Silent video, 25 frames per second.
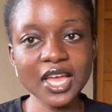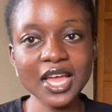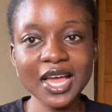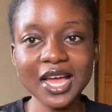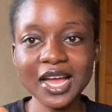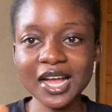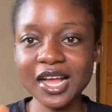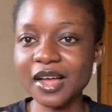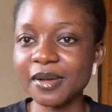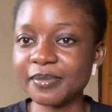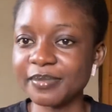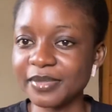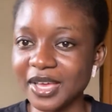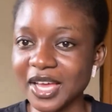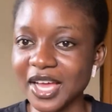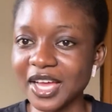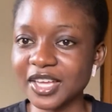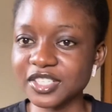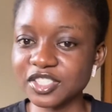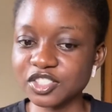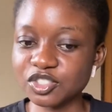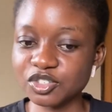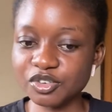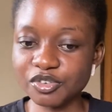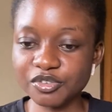I can be
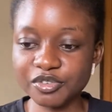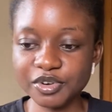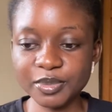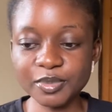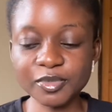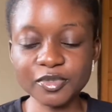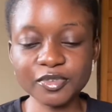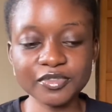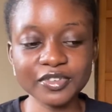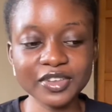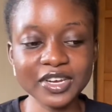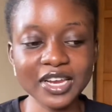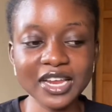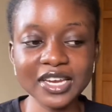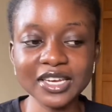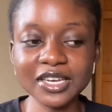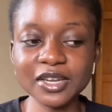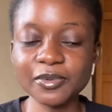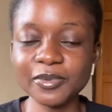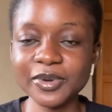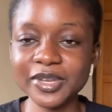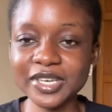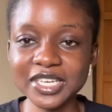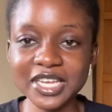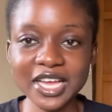adding or removing, and then
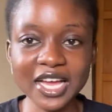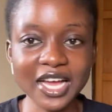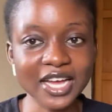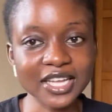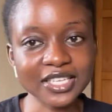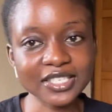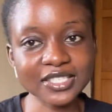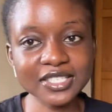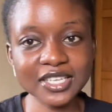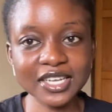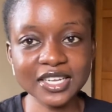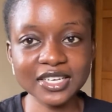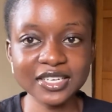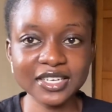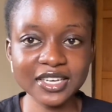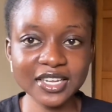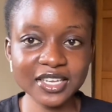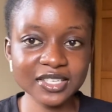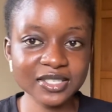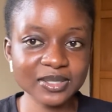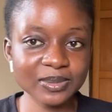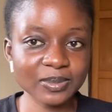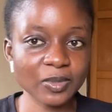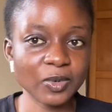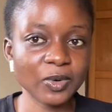when they are answered
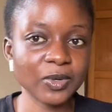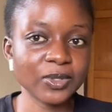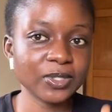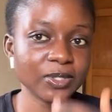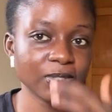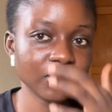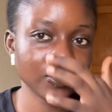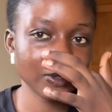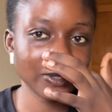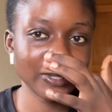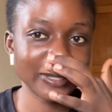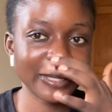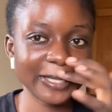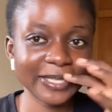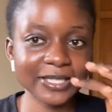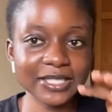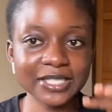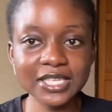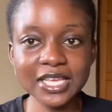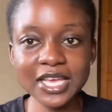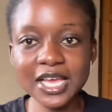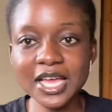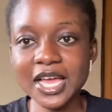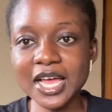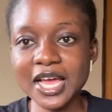next month,
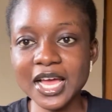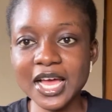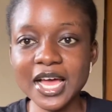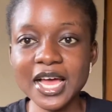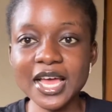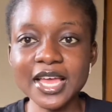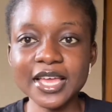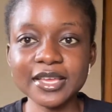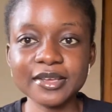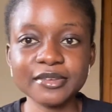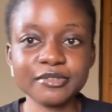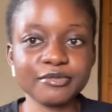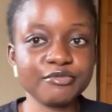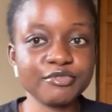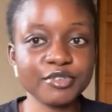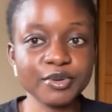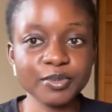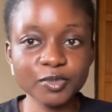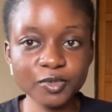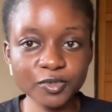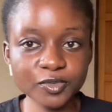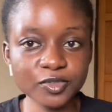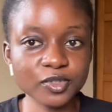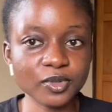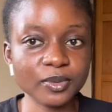I
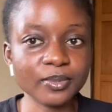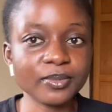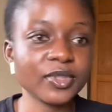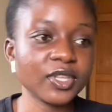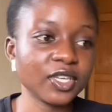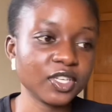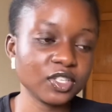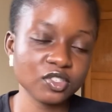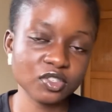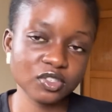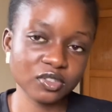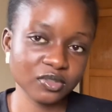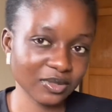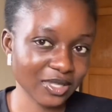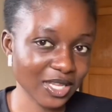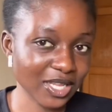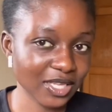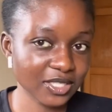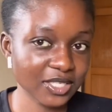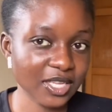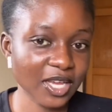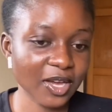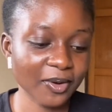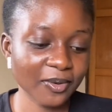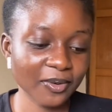remove some things. So
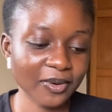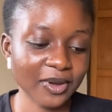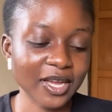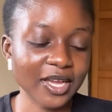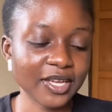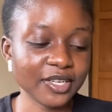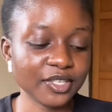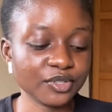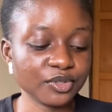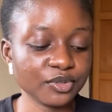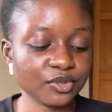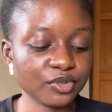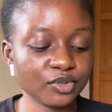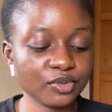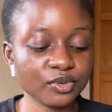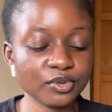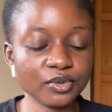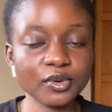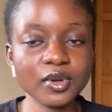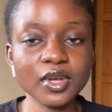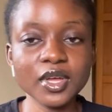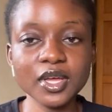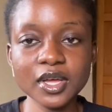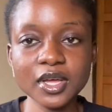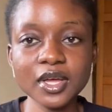that's how I do.
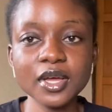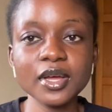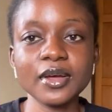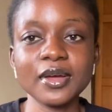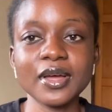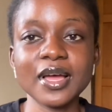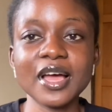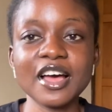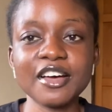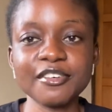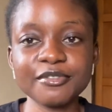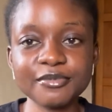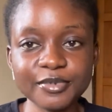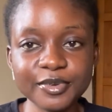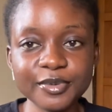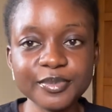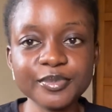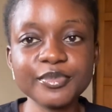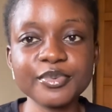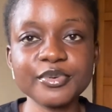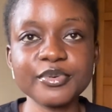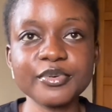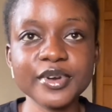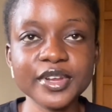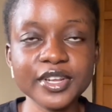So I've been
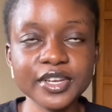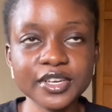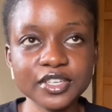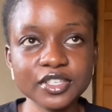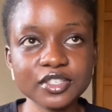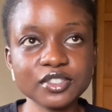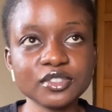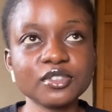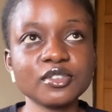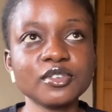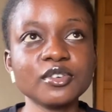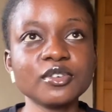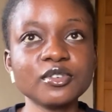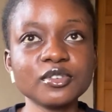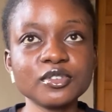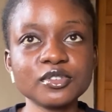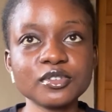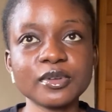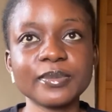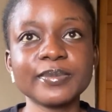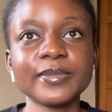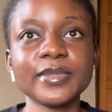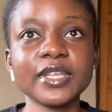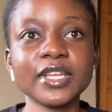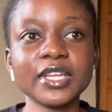praying. It's not
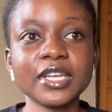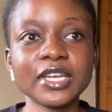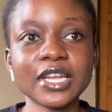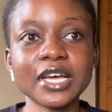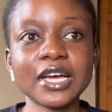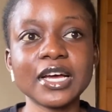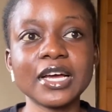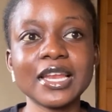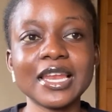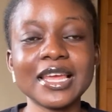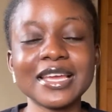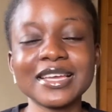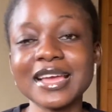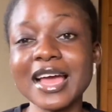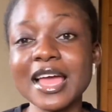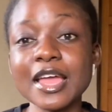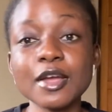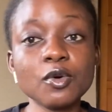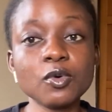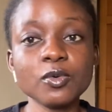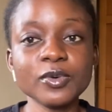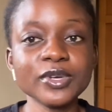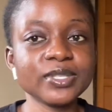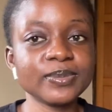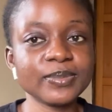something that like I
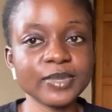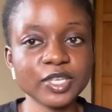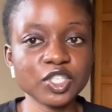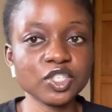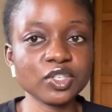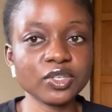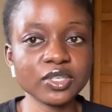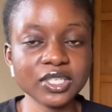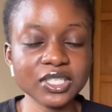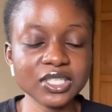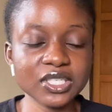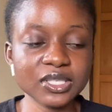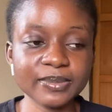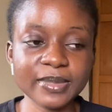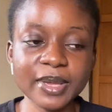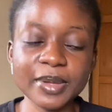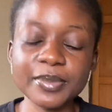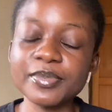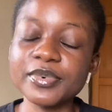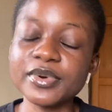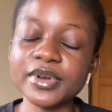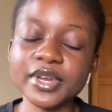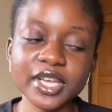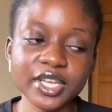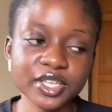always mention it in my
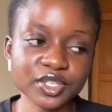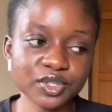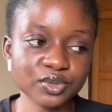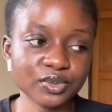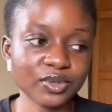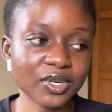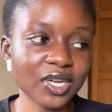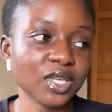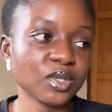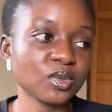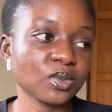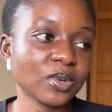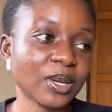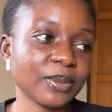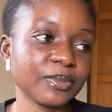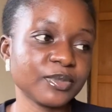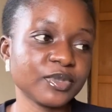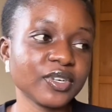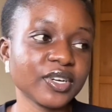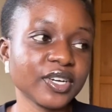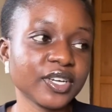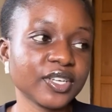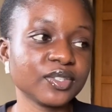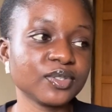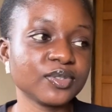prayers, so that's what I'm
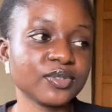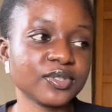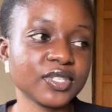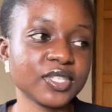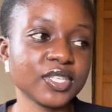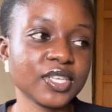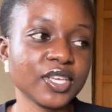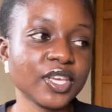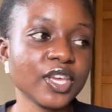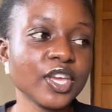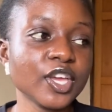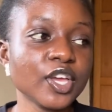trying to say.